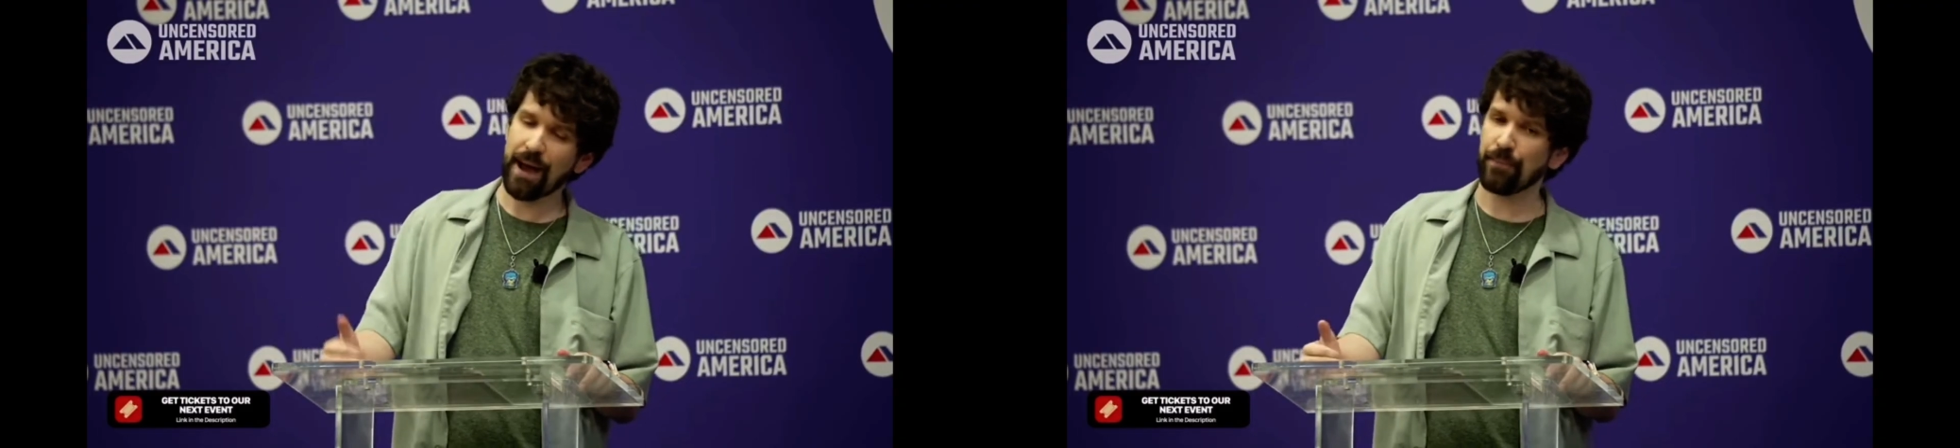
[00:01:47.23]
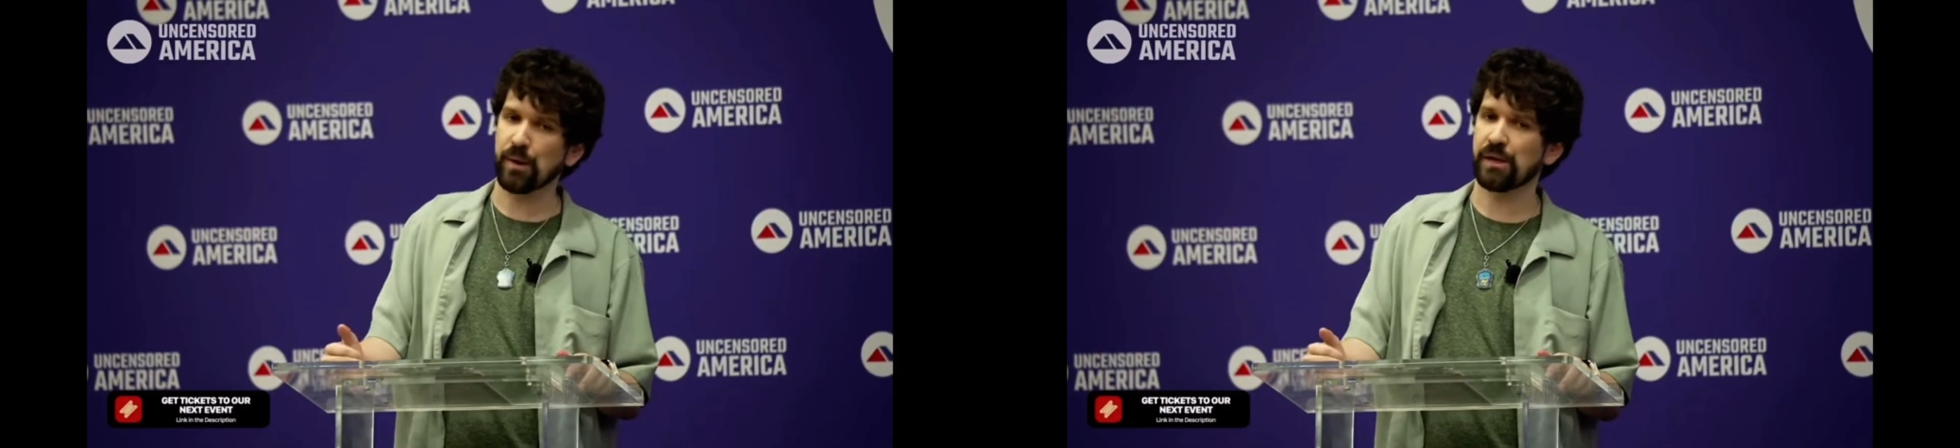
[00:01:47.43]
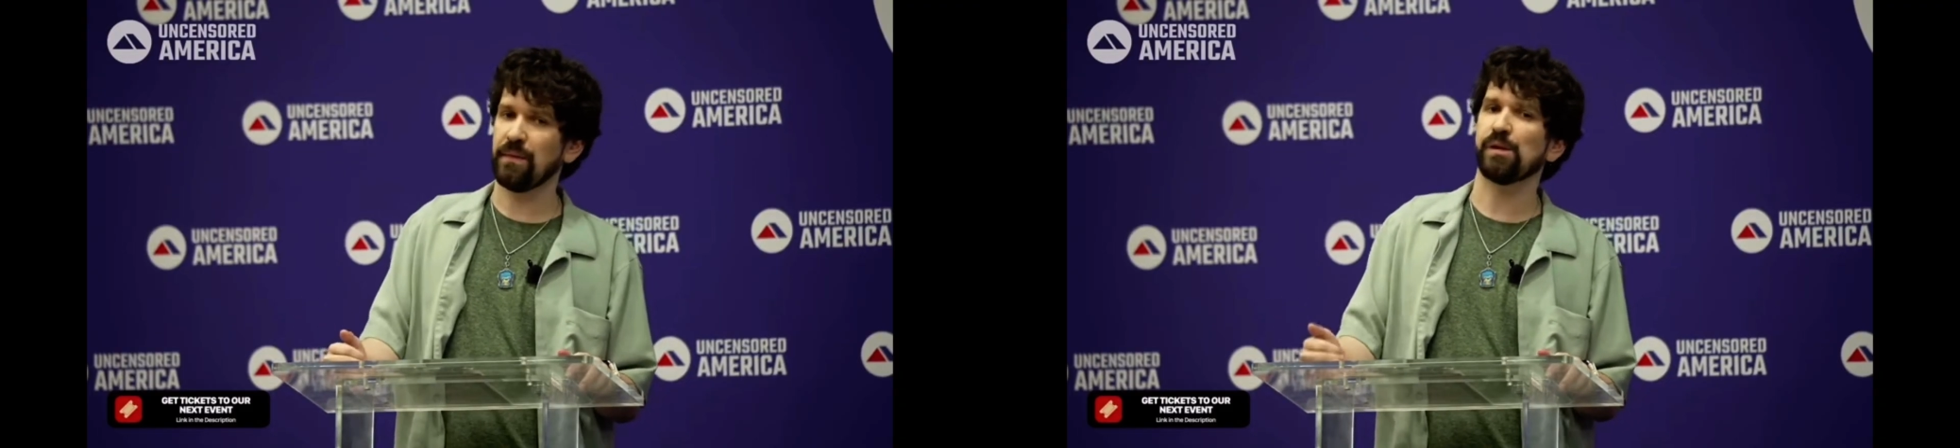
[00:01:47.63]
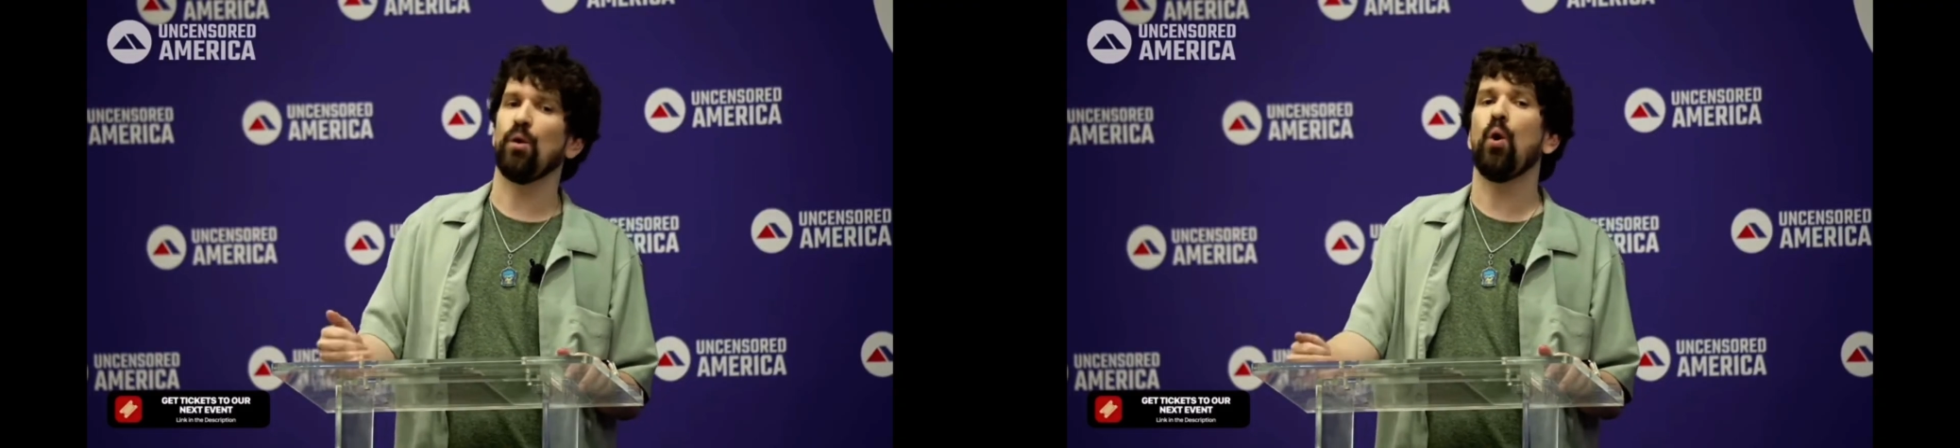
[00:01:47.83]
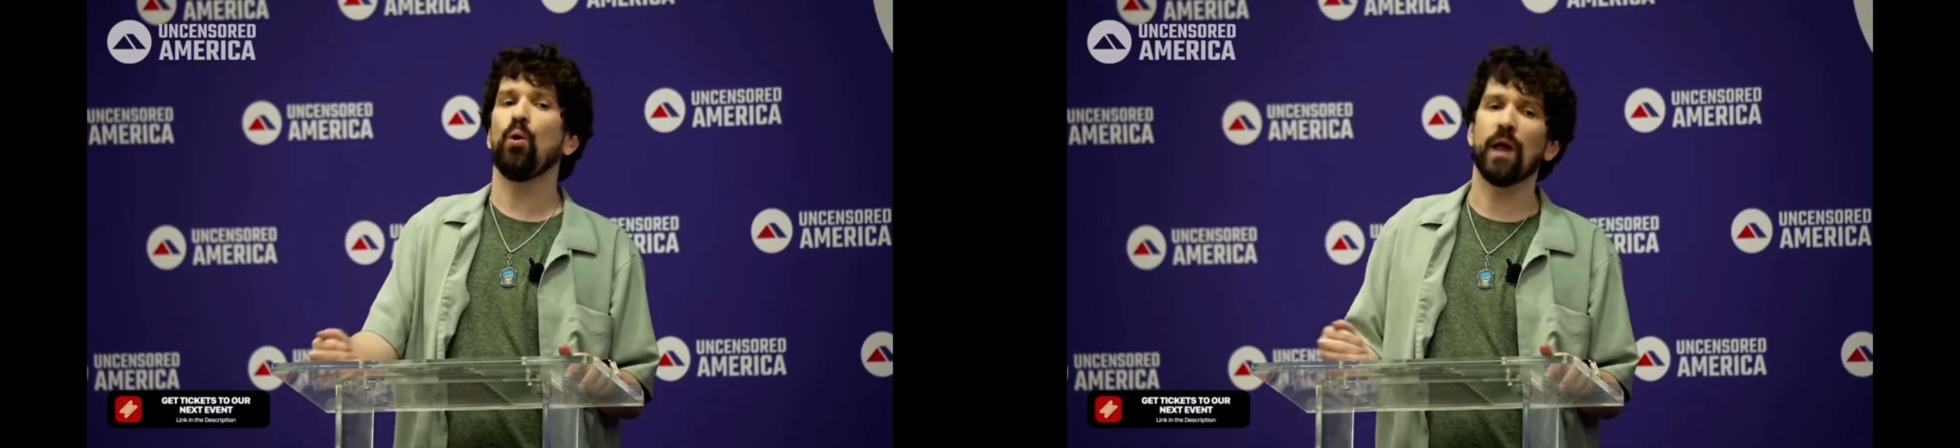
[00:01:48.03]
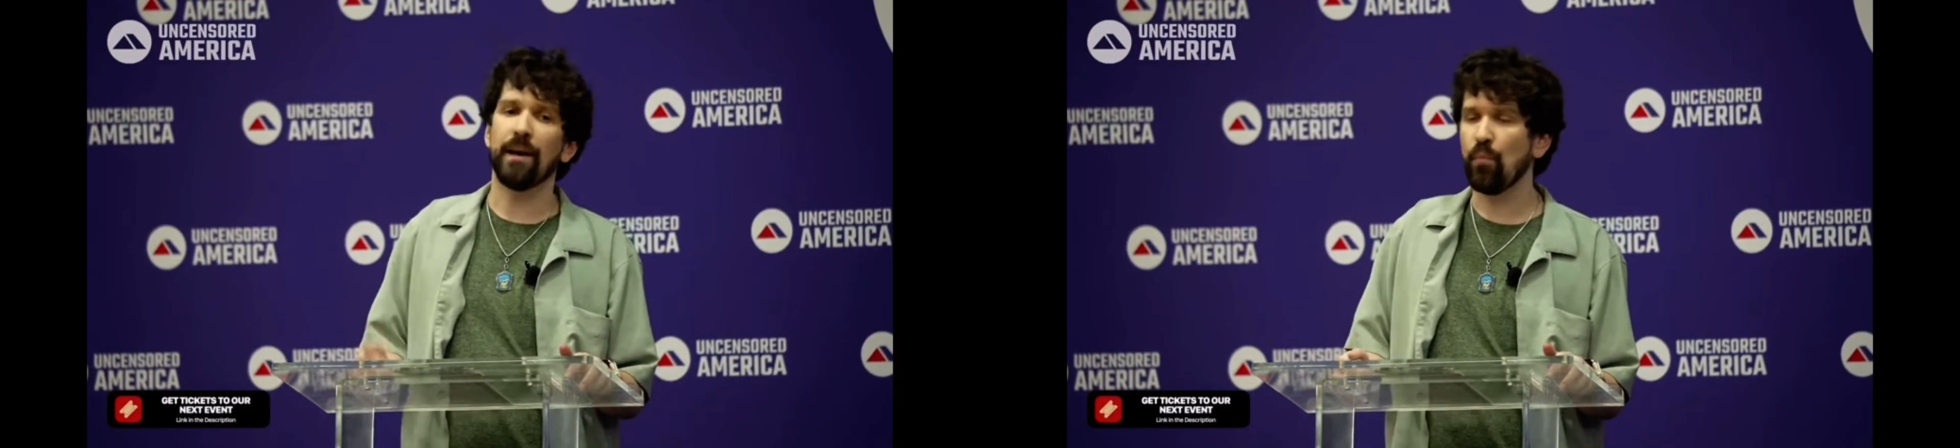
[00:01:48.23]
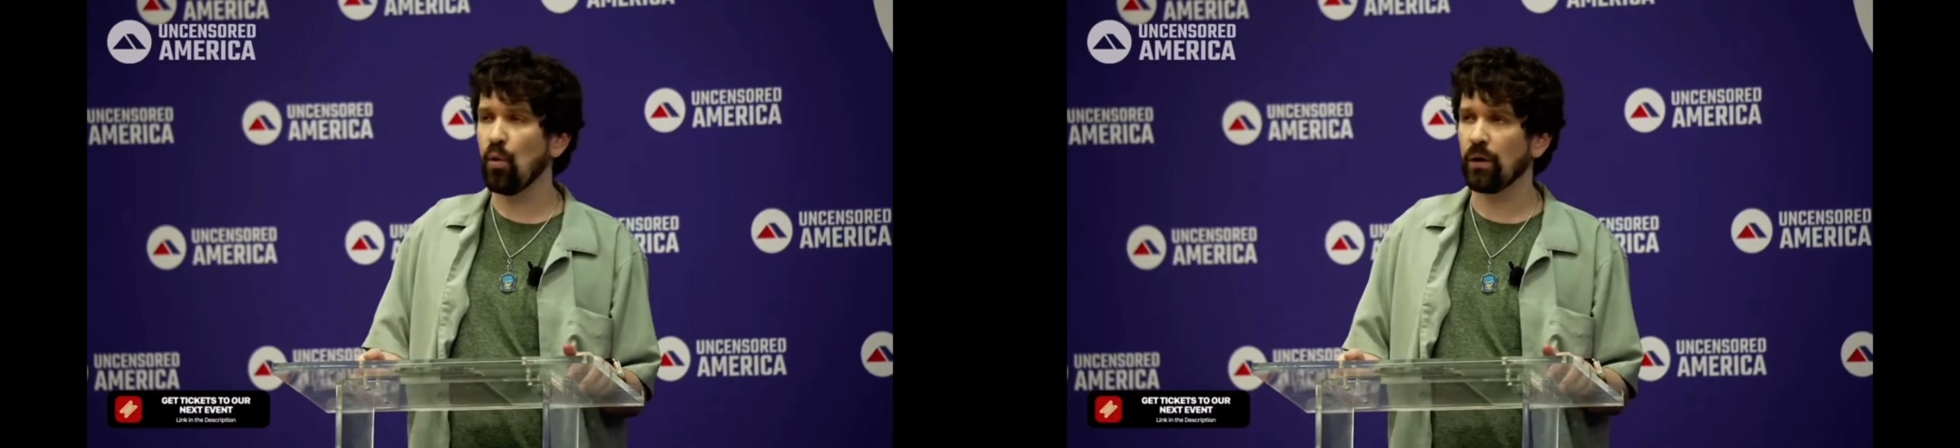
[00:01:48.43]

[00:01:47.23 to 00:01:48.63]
person means a whole lot more